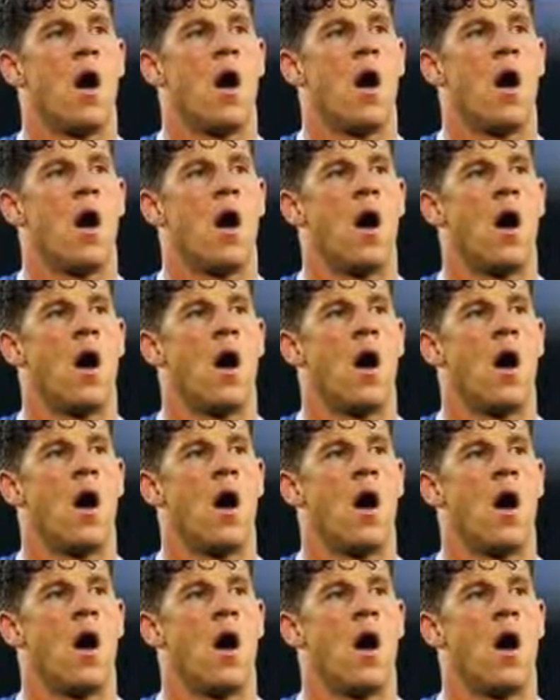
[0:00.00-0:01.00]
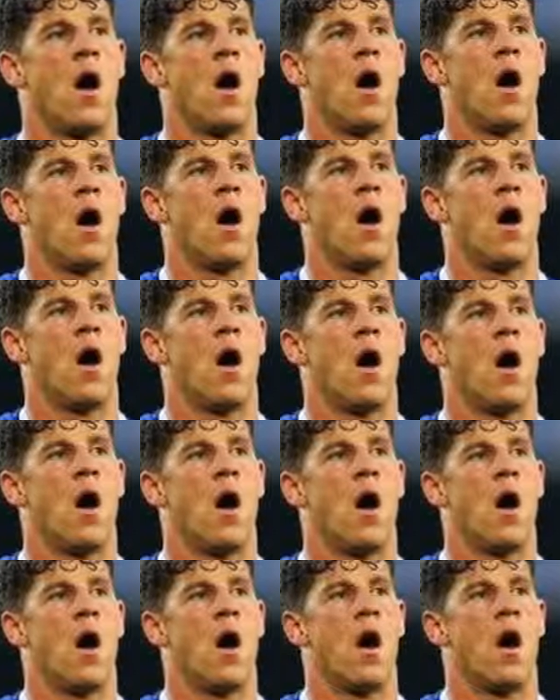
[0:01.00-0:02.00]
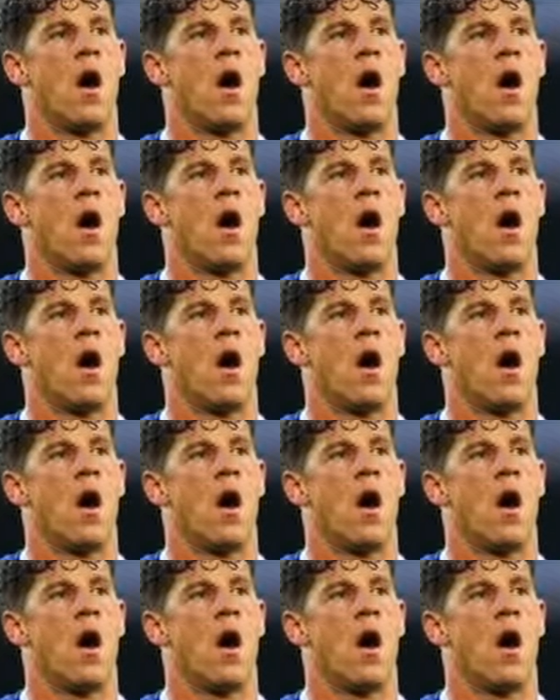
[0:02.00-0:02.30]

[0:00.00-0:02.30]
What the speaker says: Nothing is said.